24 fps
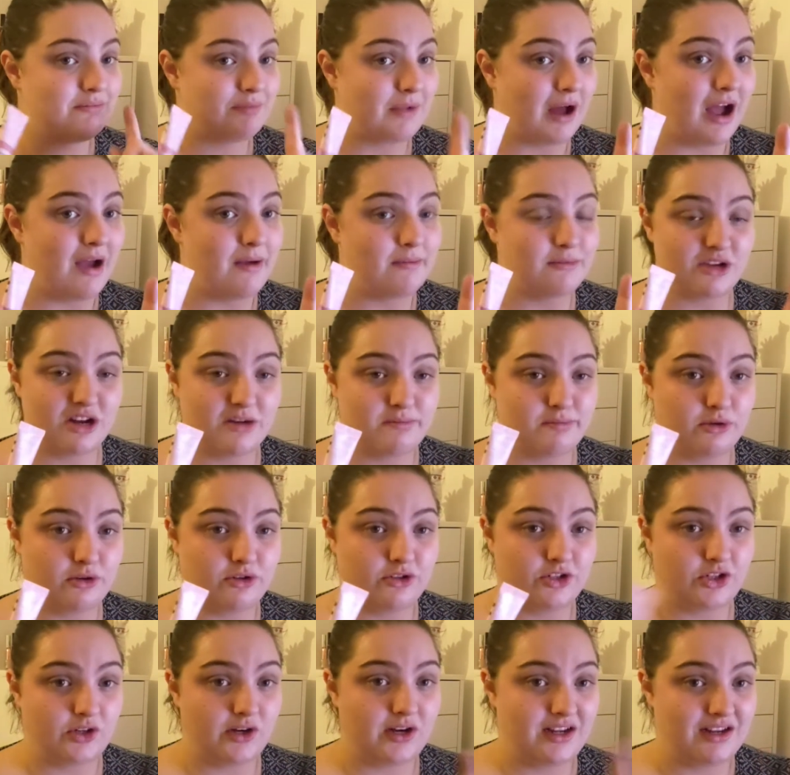I'm going to
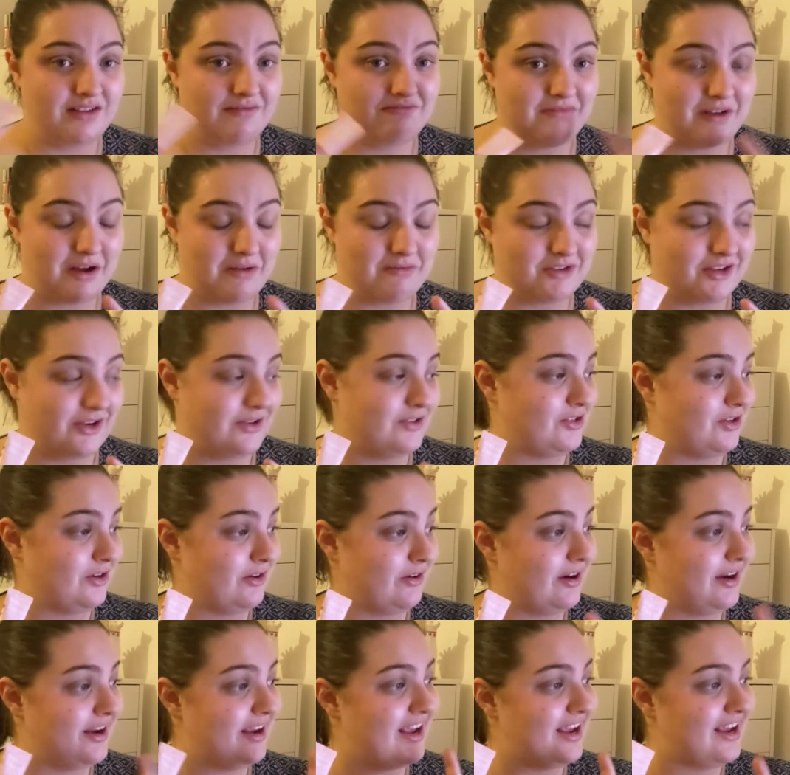butcher it, I'm so
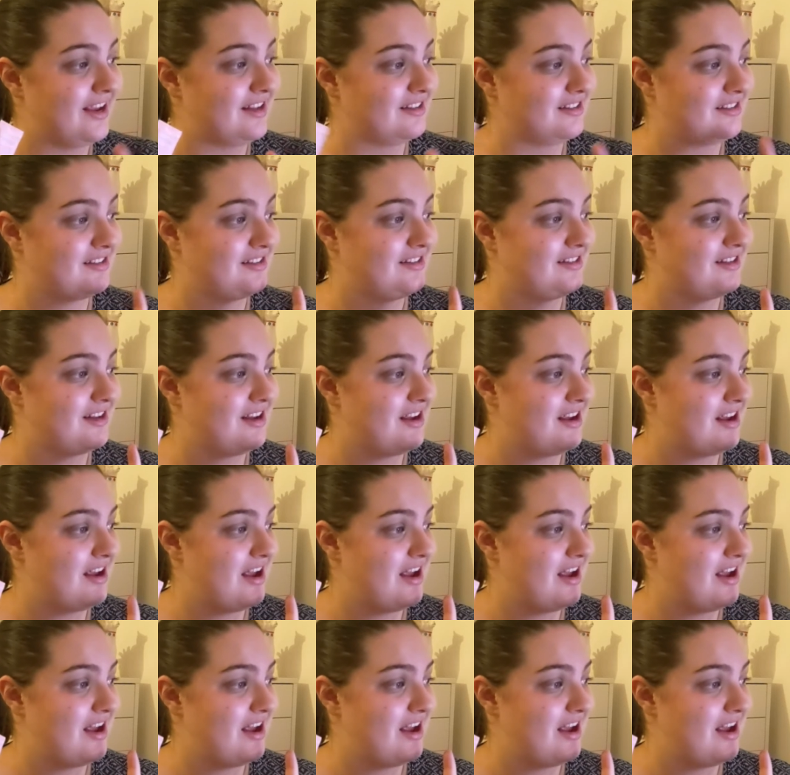sorry. It's